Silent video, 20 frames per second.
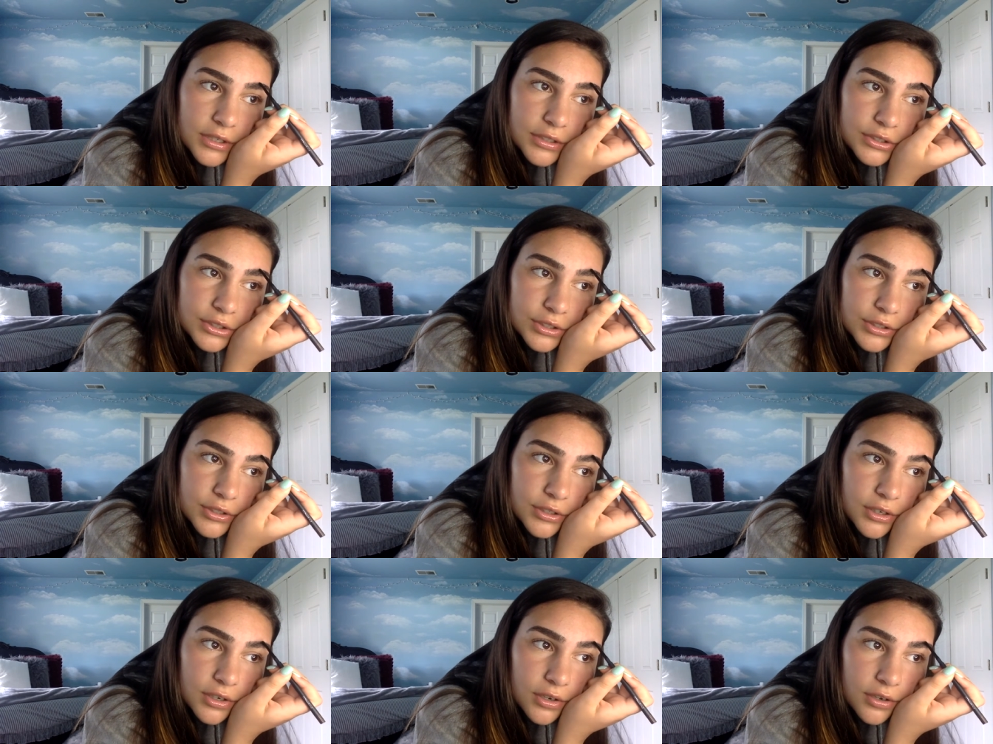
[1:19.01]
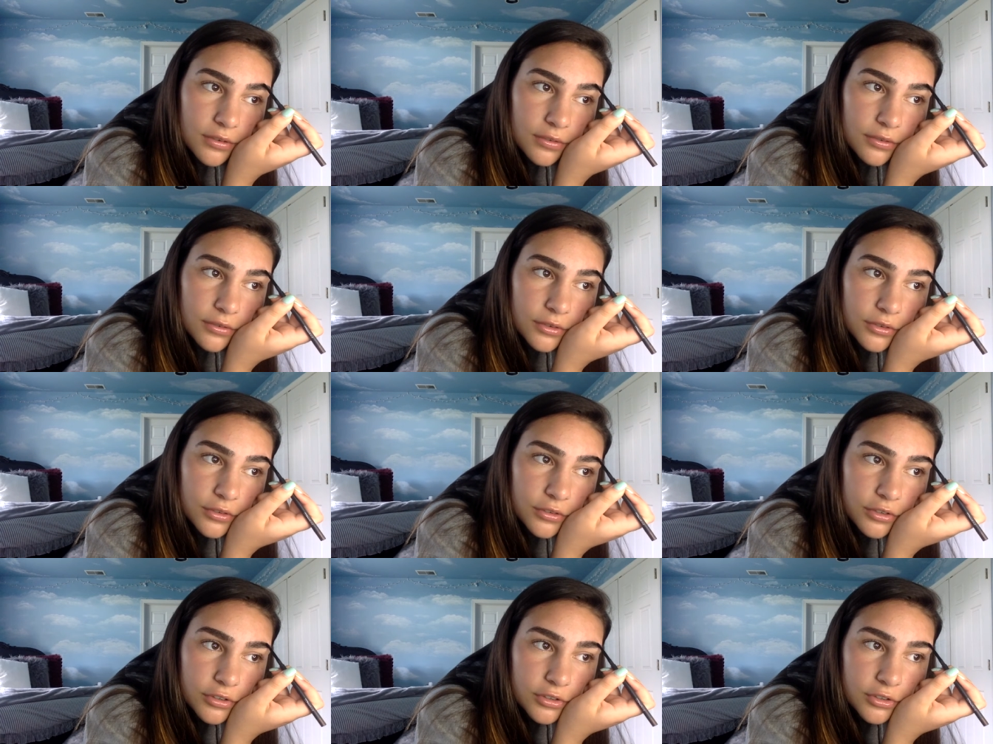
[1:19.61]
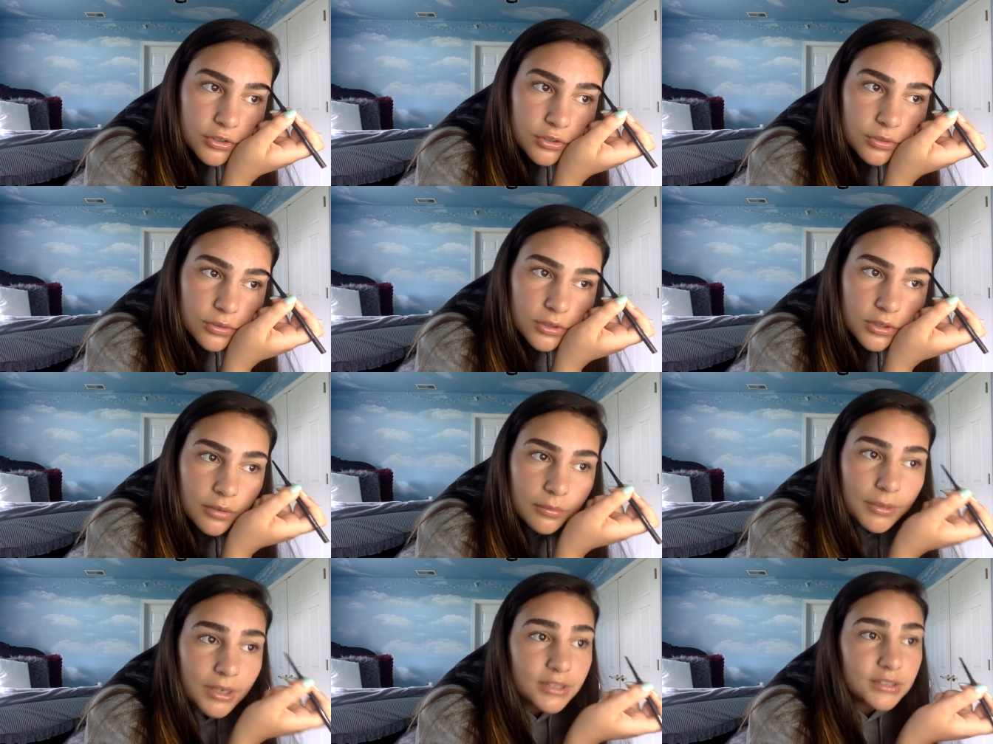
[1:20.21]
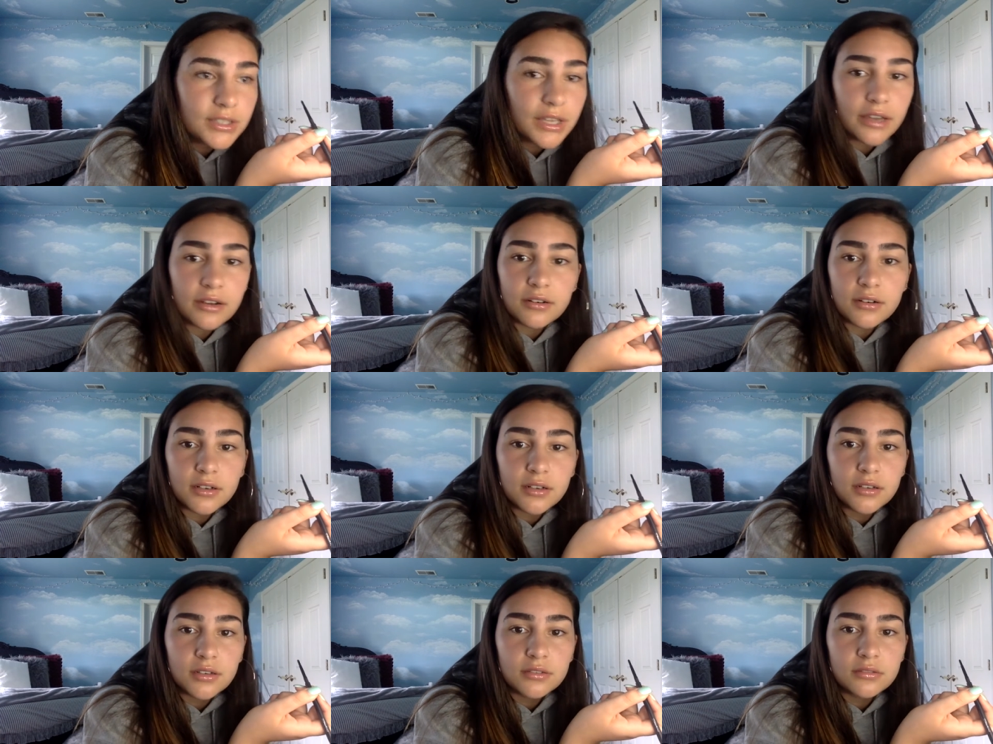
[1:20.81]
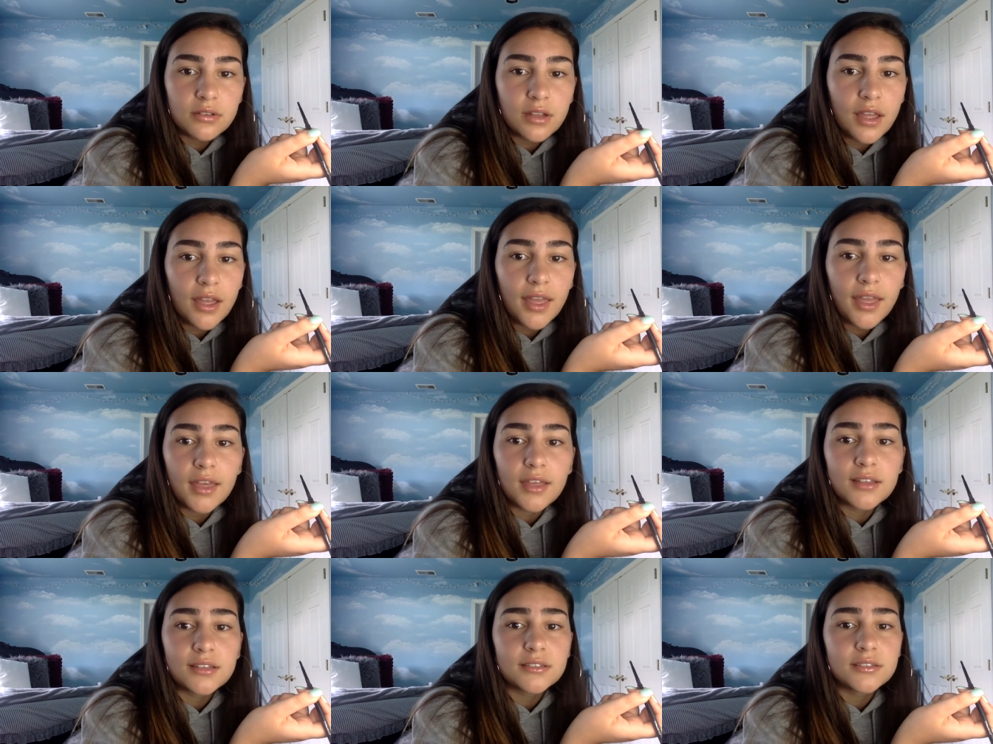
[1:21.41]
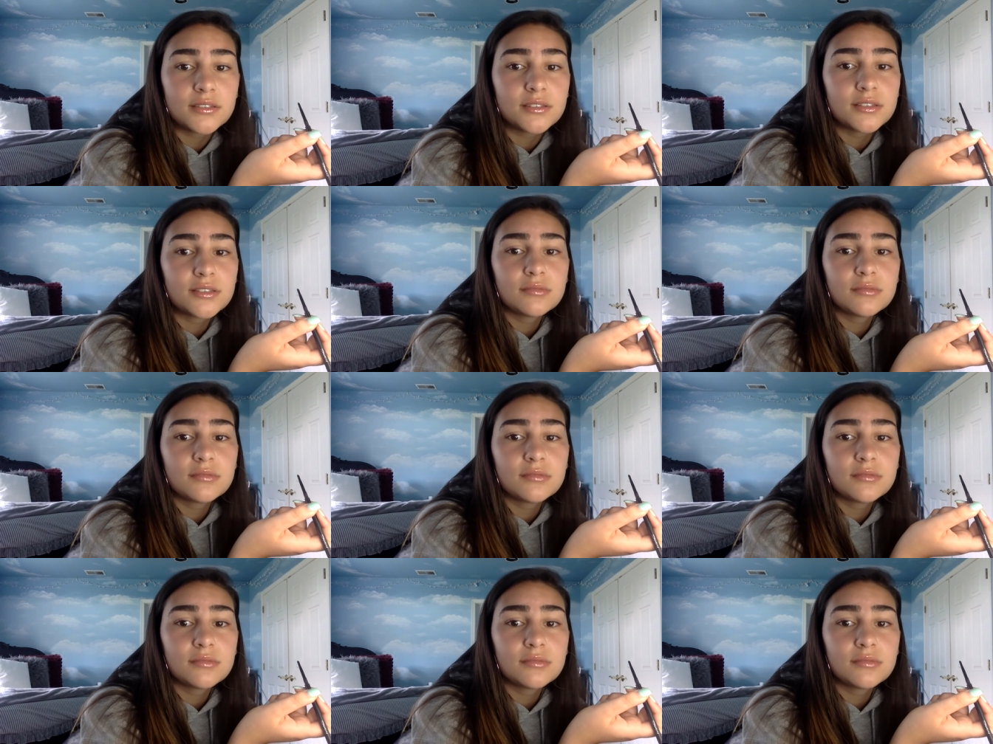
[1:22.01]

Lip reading: I started off just doing mascara and